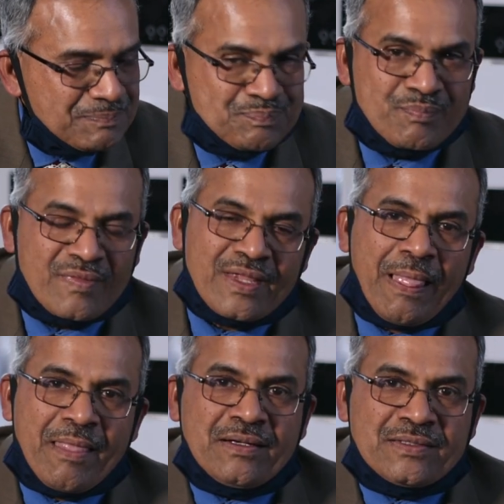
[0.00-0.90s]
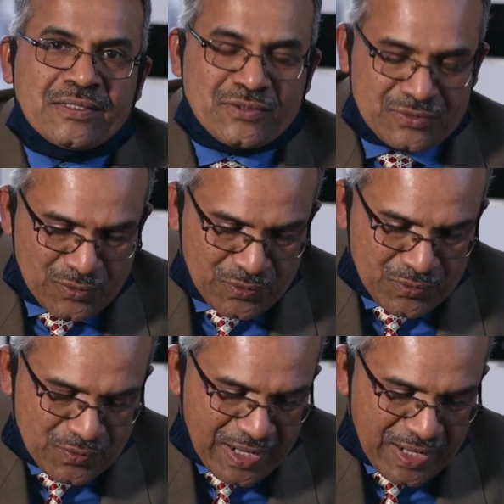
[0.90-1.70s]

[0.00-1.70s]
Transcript: Mm. So